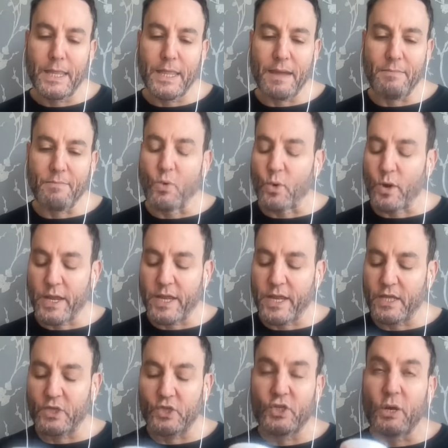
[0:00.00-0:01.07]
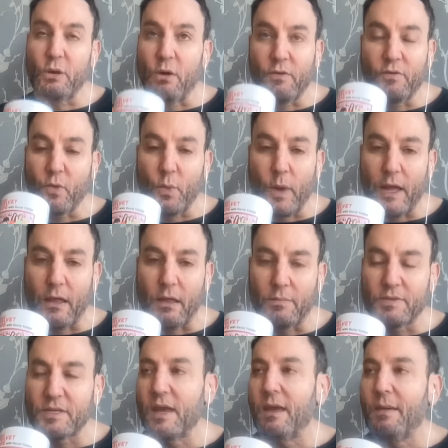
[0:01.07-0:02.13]
that Morgan is so
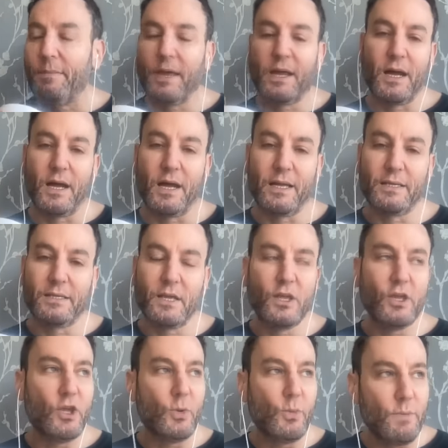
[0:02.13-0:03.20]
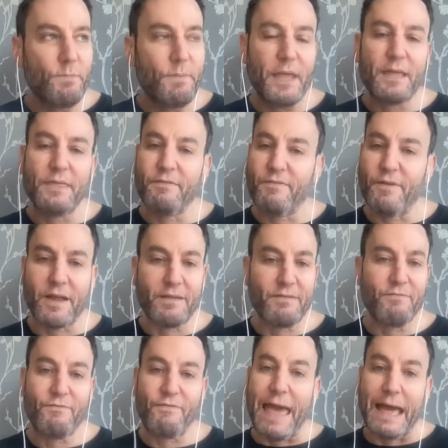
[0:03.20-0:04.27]
overwhelmed because you would be in the
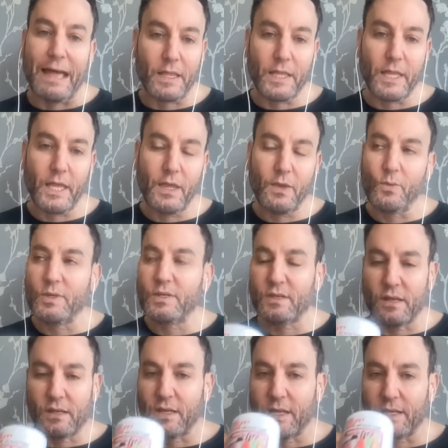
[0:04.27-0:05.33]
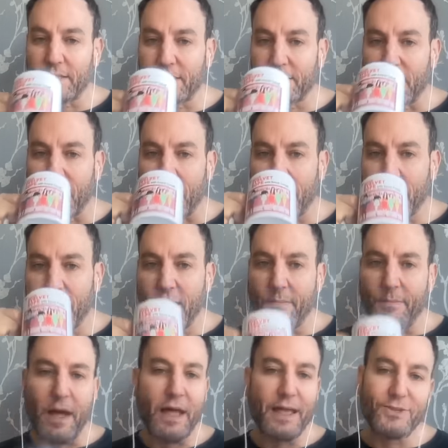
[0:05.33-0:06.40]
fucking valley with sunglasses on
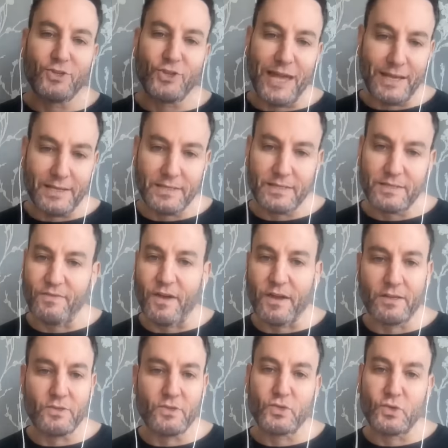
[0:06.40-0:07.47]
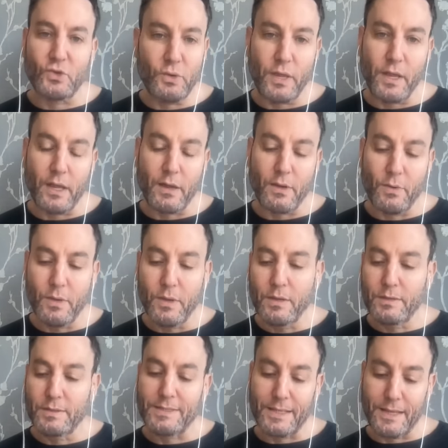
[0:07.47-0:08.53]
behind Jax's fucking studio
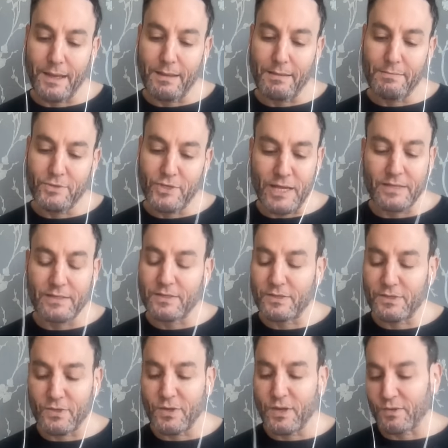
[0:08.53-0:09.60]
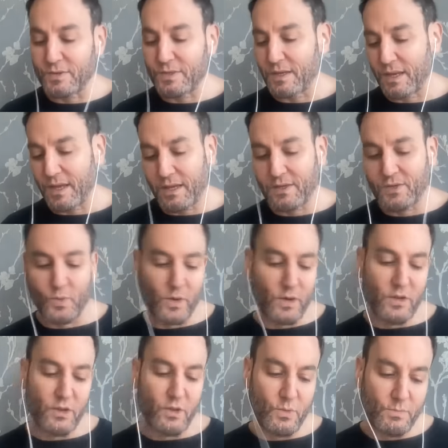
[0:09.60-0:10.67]
city. Jax's studio city is where
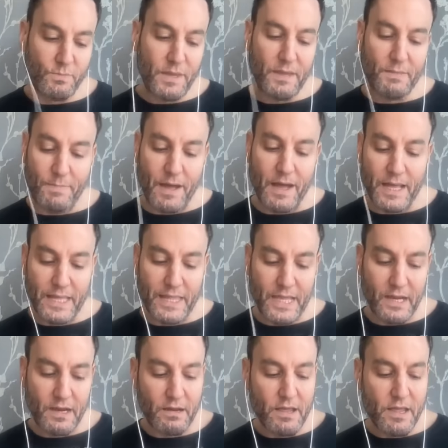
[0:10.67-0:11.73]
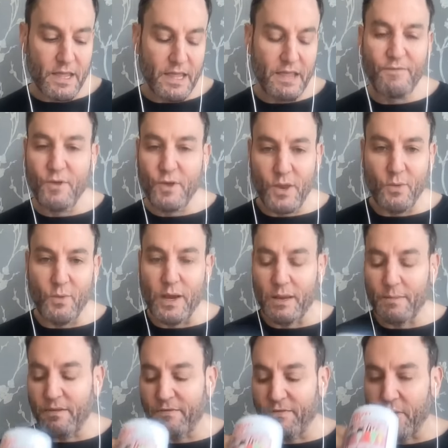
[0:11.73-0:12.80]
you would be behind there if you didn't want
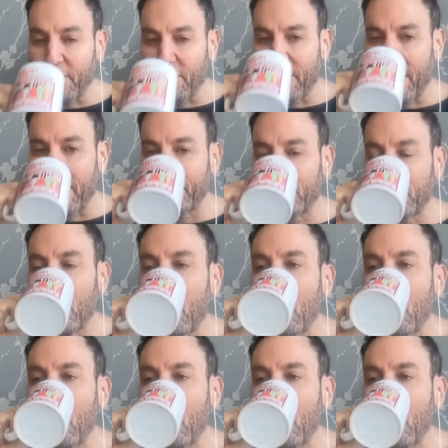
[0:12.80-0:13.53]
to be photographed